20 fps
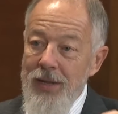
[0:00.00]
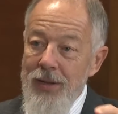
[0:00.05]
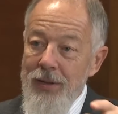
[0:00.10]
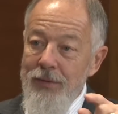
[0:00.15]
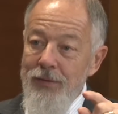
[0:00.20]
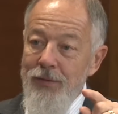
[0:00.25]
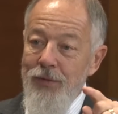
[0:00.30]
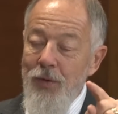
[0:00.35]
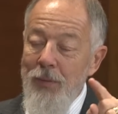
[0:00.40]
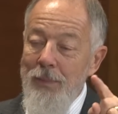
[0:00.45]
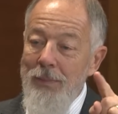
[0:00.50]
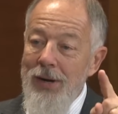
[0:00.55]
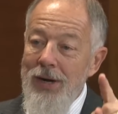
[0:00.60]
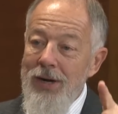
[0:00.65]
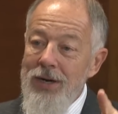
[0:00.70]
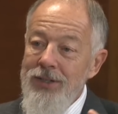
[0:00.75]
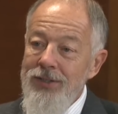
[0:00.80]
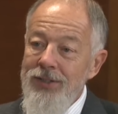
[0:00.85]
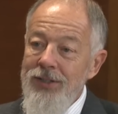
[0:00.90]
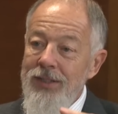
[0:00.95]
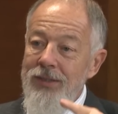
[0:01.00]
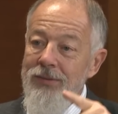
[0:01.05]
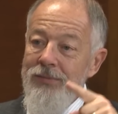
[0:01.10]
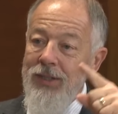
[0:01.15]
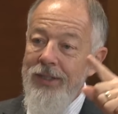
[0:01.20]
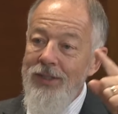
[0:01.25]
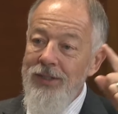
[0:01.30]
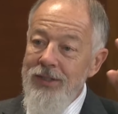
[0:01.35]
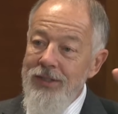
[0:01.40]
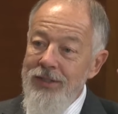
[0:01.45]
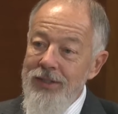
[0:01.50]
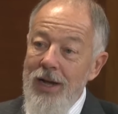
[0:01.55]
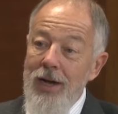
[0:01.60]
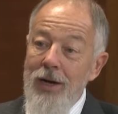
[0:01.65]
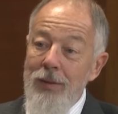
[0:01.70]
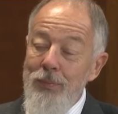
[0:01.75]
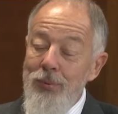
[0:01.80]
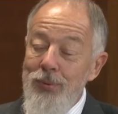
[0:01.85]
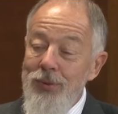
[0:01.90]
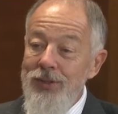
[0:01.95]
for passing risks
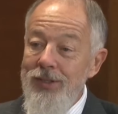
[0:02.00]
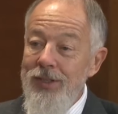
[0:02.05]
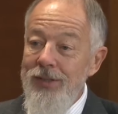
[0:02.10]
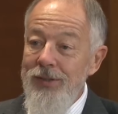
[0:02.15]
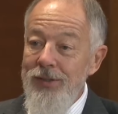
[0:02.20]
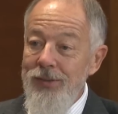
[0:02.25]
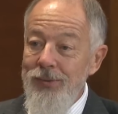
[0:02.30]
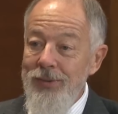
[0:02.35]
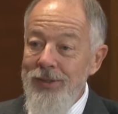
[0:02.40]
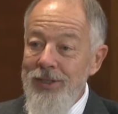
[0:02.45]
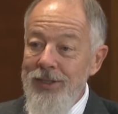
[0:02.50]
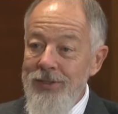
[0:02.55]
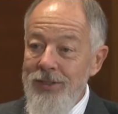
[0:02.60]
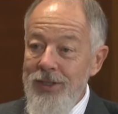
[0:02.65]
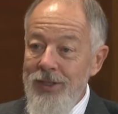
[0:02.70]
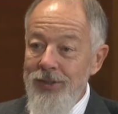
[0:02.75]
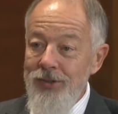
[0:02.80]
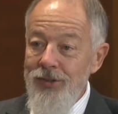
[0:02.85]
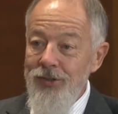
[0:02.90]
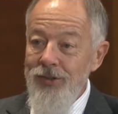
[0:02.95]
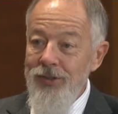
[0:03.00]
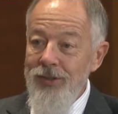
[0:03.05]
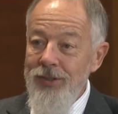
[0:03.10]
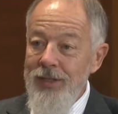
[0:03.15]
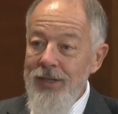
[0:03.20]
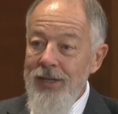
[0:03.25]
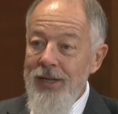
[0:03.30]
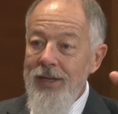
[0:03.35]
upwards in the organisation